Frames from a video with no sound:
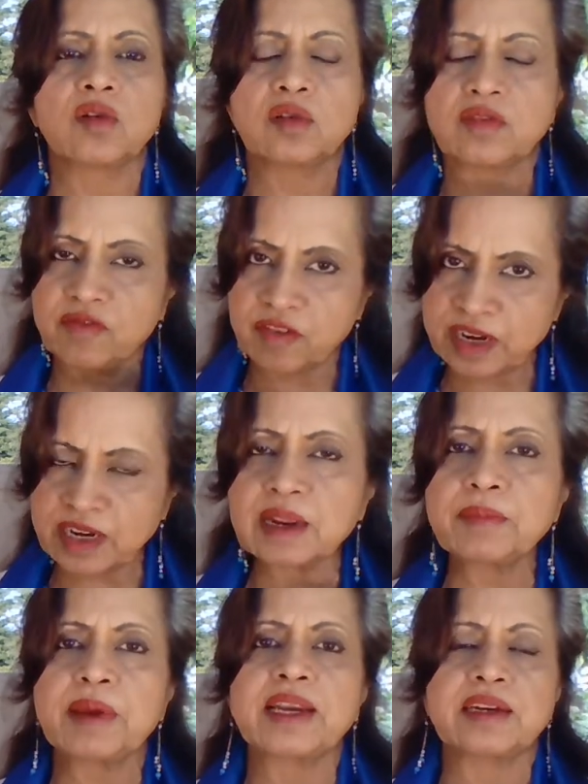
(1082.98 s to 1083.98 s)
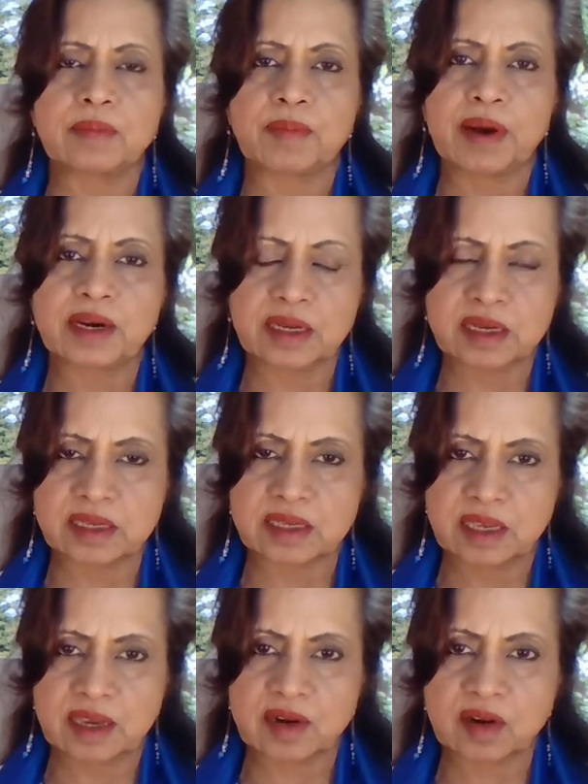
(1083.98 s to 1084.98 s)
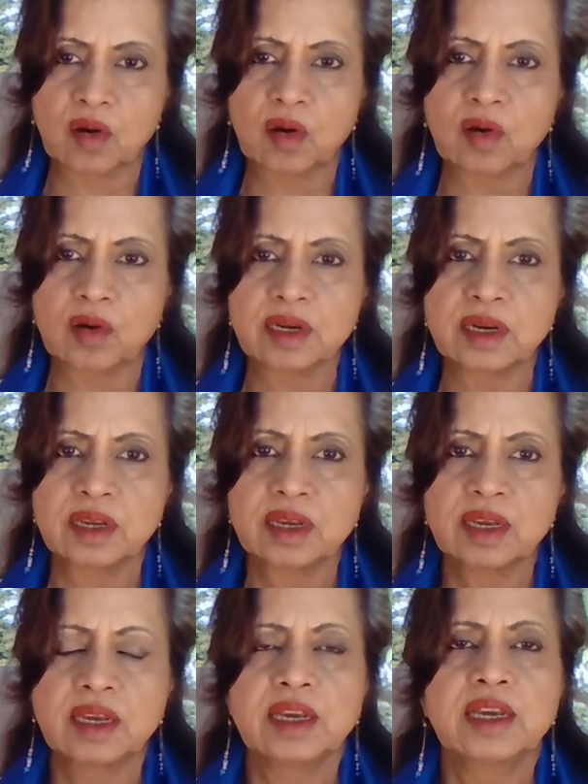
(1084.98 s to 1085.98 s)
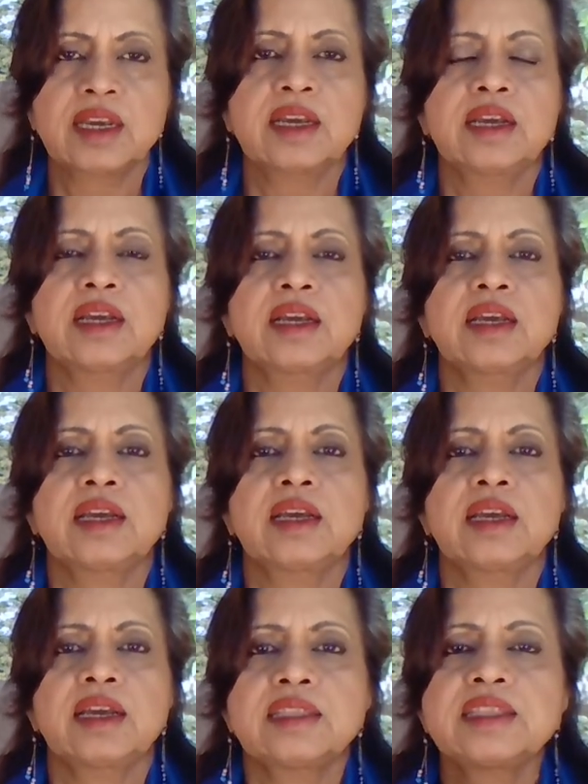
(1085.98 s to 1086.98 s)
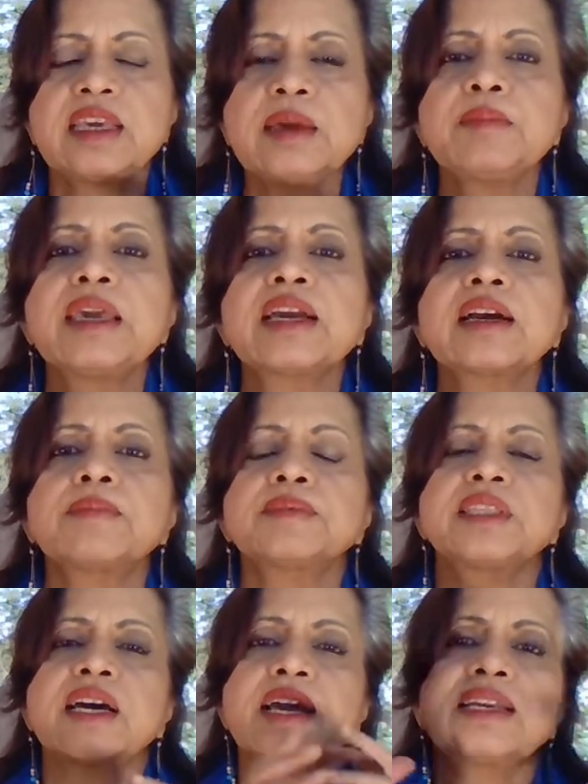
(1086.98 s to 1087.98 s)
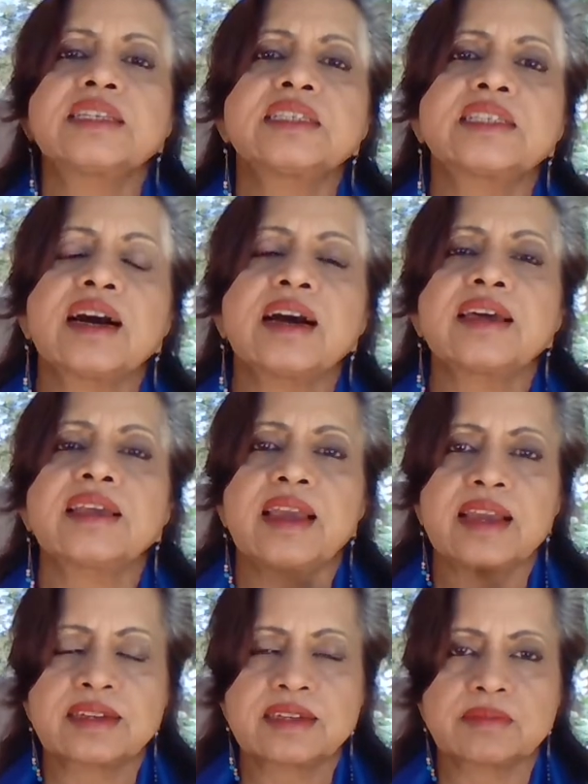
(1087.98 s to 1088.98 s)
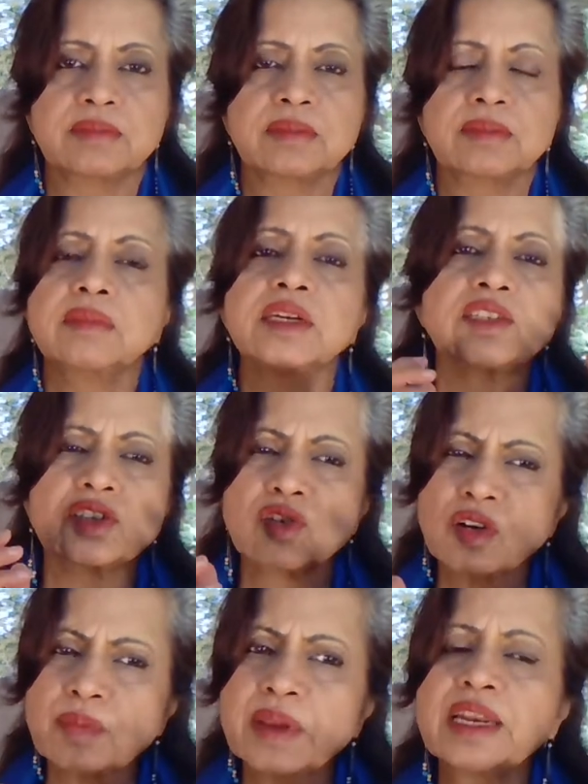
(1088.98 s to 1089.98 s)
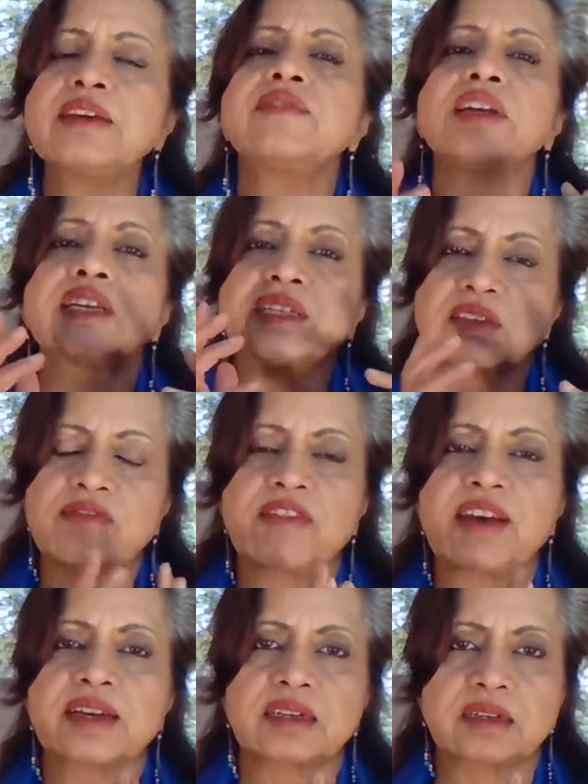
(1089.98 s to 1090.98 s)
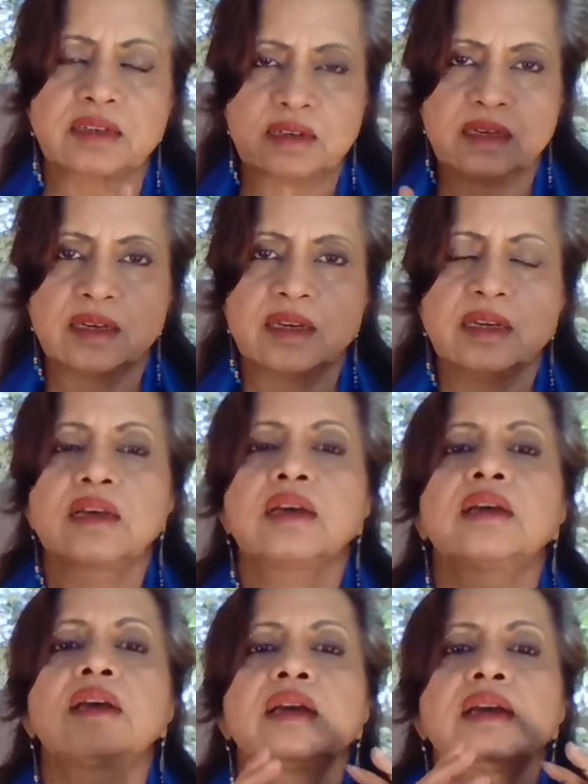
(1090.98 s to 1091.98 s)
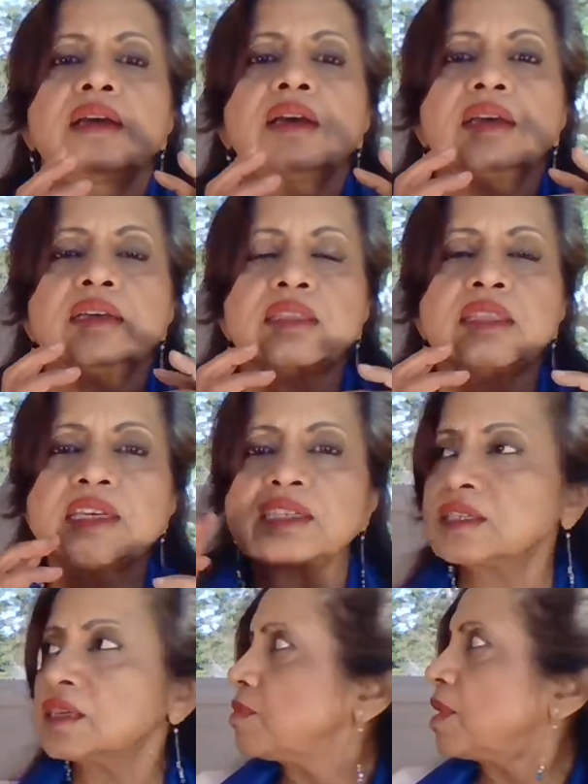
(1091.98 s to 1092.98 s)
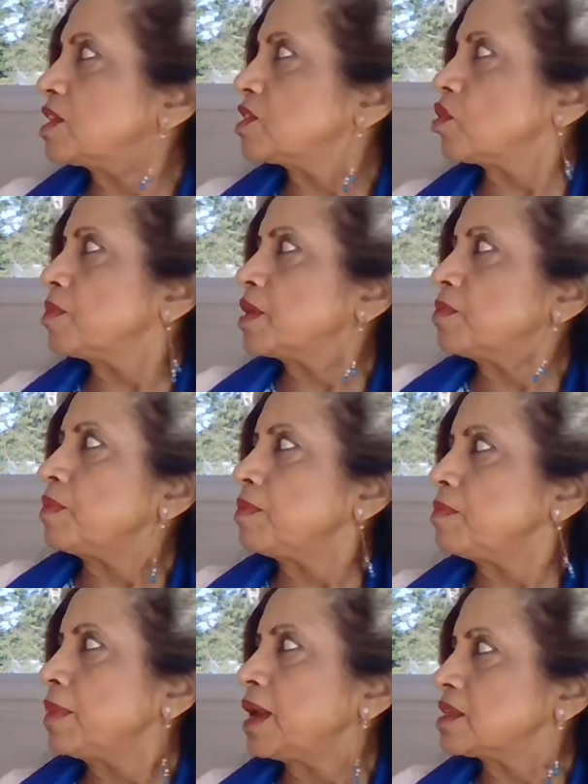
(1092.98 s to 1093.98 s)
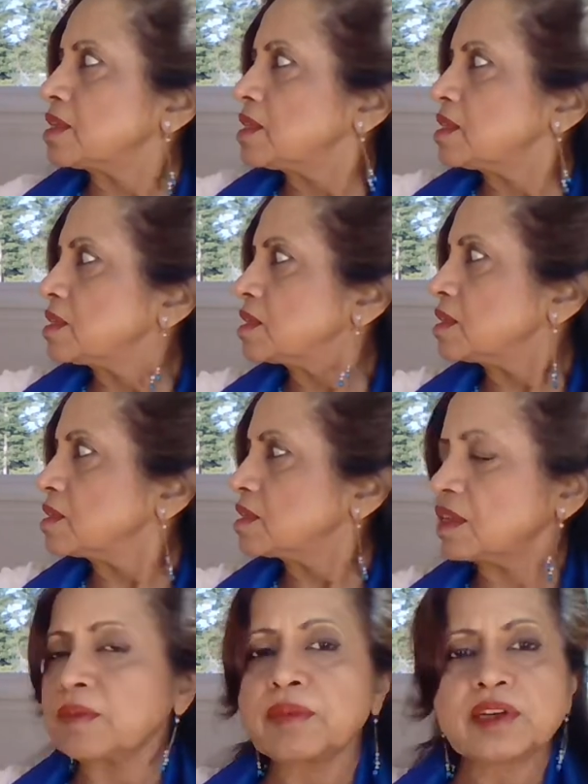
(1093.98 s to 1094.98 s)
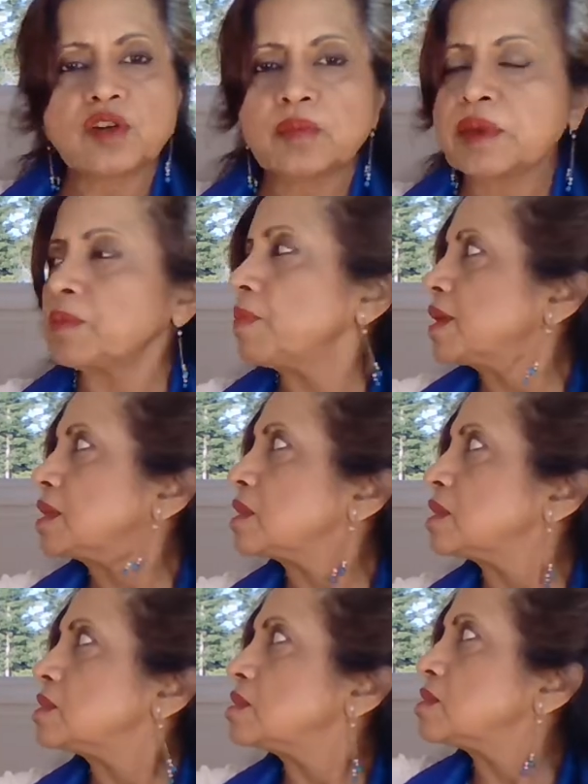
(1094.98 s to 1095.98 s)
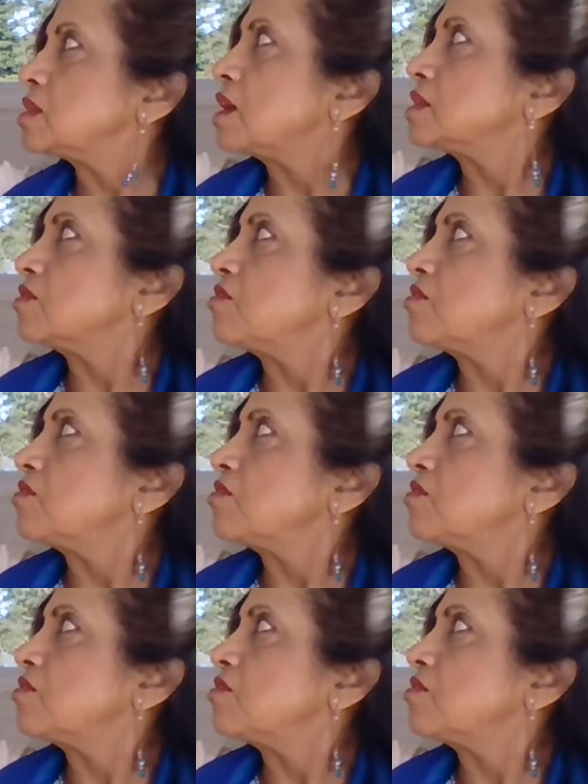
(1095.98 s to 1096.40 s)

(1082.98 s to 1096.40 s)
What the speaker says: or fundamental particles they are called, they make up the entire atom. It's not believed, it is a fact. These subatomic matters, subatomic particles are the